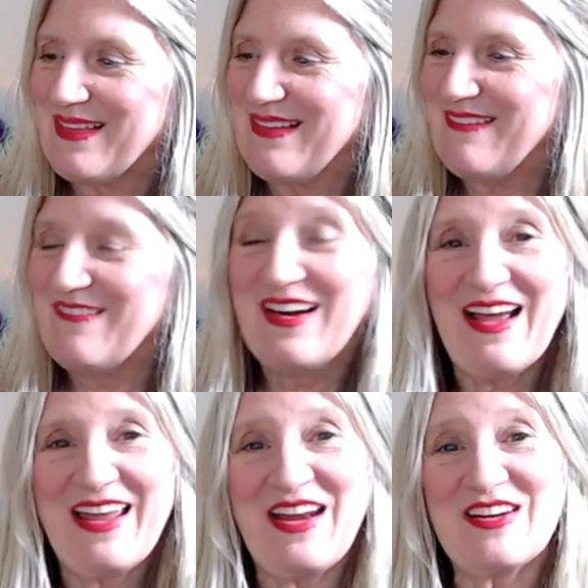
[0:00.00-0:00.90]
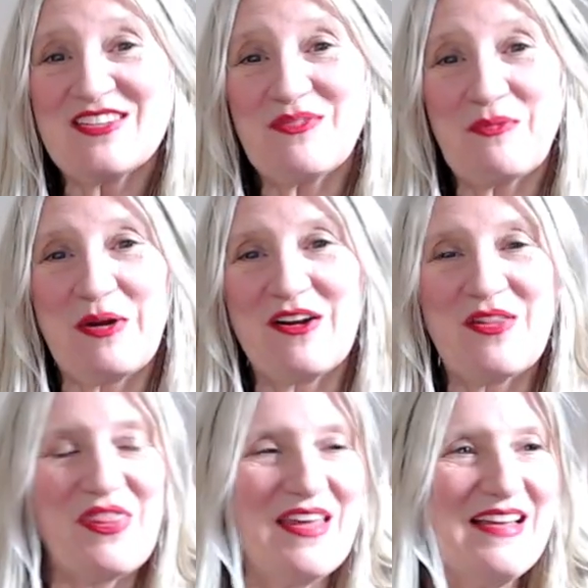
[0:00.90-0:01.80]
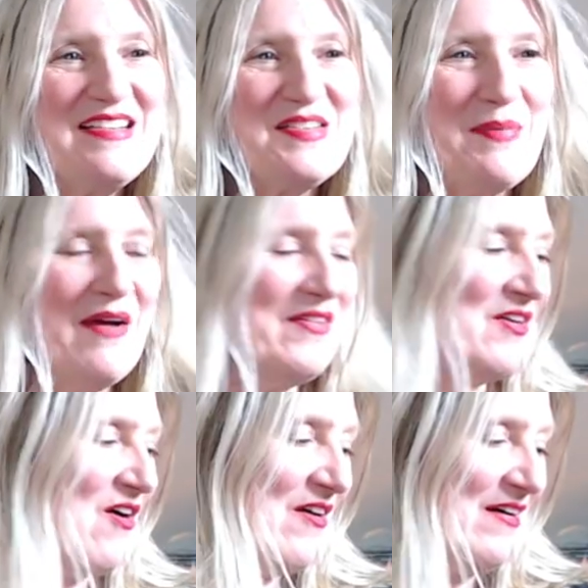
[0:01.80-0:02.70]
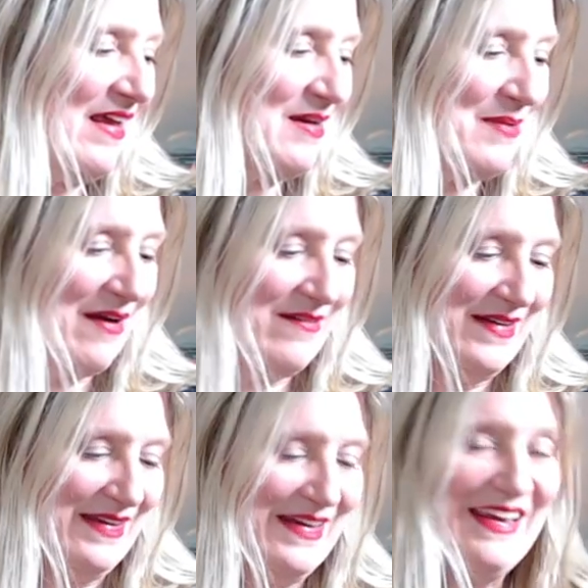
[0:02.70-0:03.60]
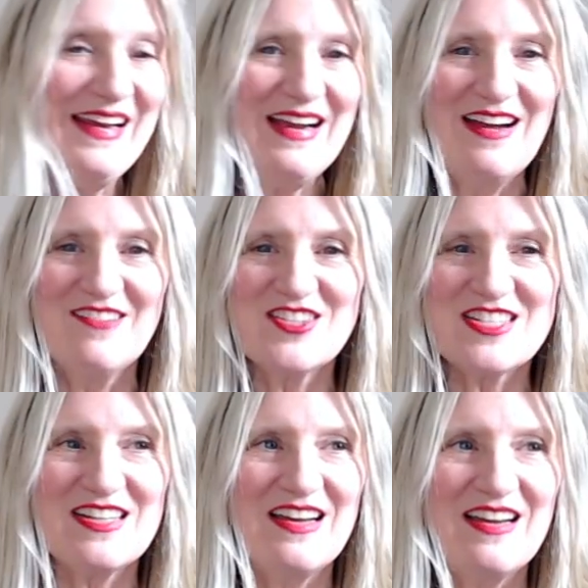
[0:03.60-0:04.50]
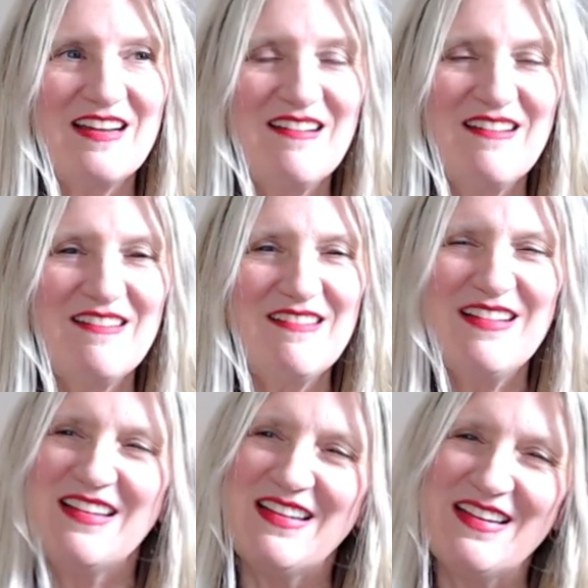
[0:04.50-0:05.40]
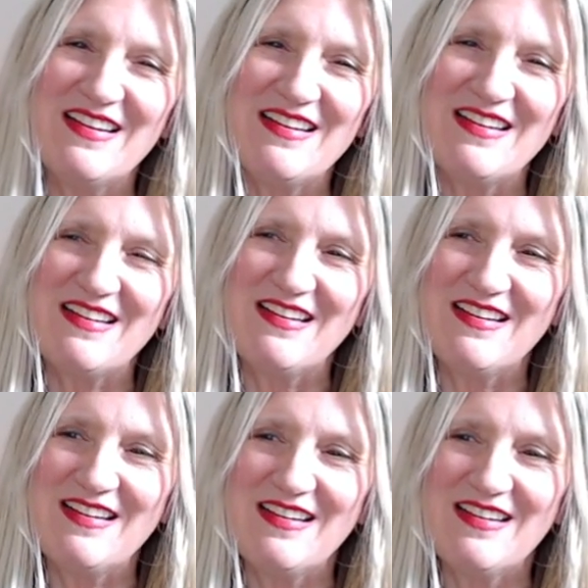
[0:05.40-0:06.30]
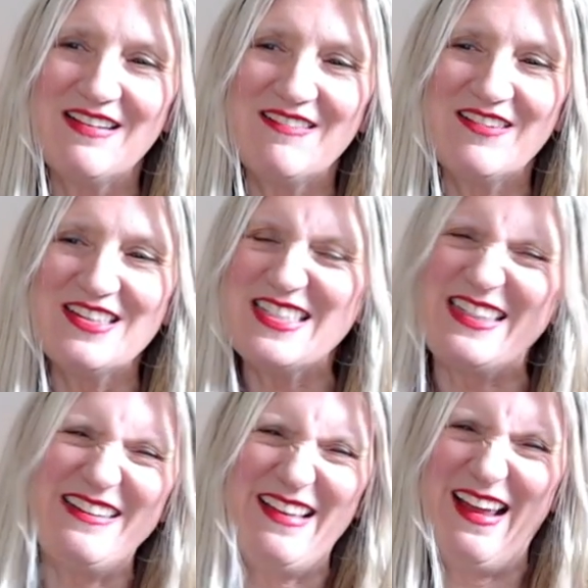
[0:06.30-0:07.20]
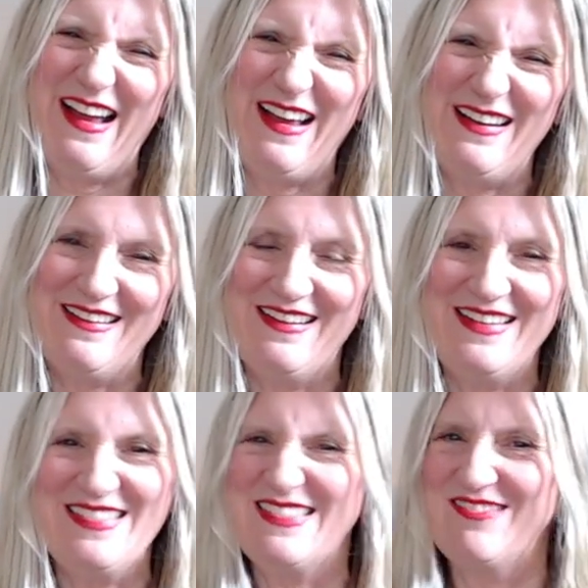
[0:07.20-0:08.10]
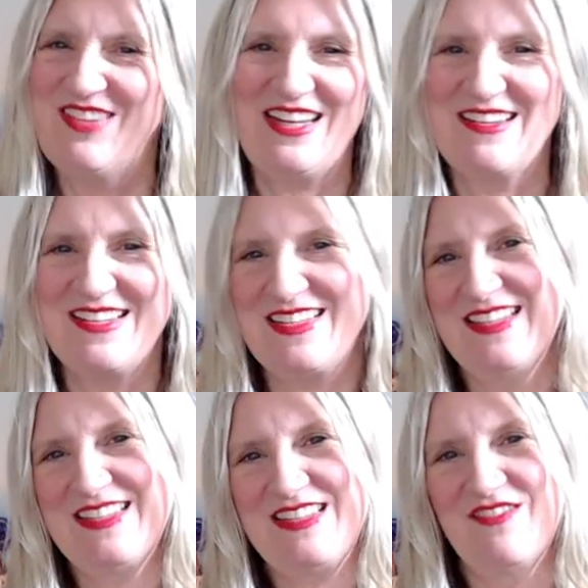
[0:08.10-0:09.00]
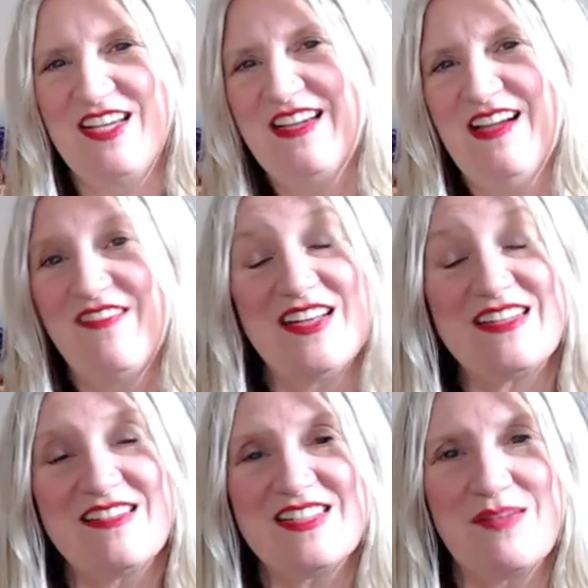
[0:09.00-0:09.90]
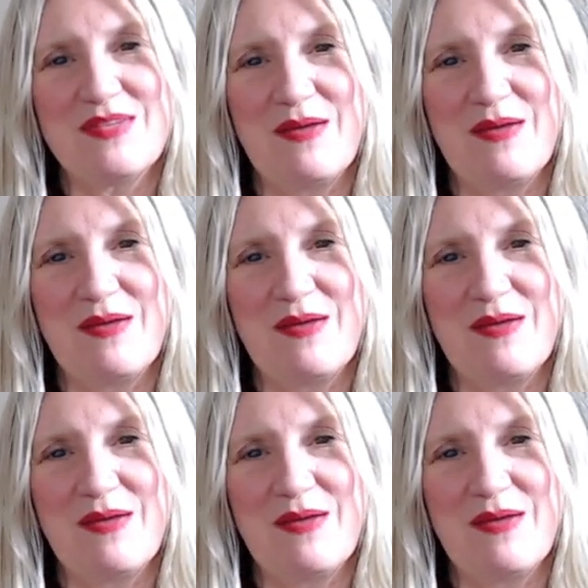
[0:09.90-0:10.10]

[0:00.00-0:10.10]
when I hear weird things about yarn and about knitting, I'm just like, really? Where'd you hear that? That doesn't make any sense to me. And then sometimes